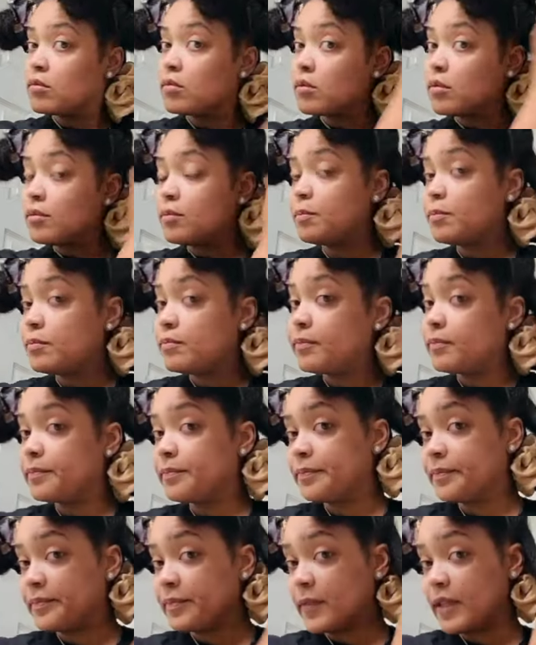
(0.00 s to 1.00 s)
Oh,
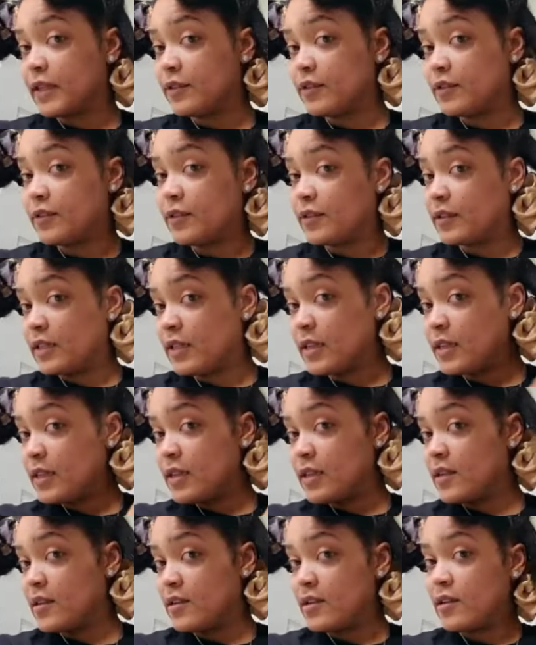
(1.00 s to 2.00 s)
as you can
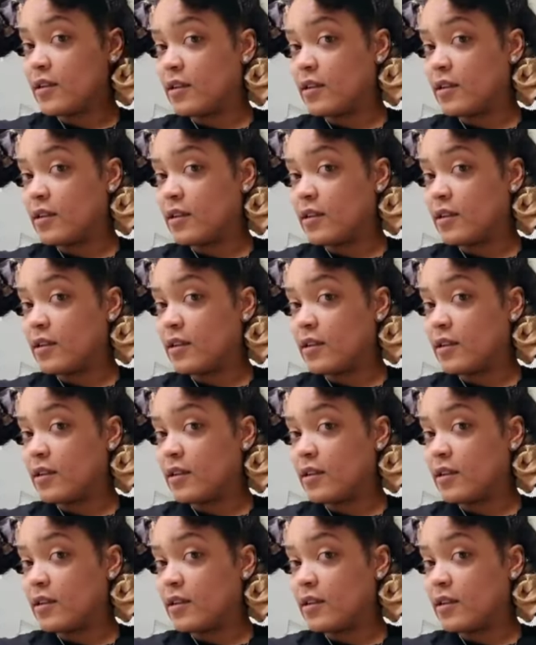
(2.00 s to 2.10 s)
see,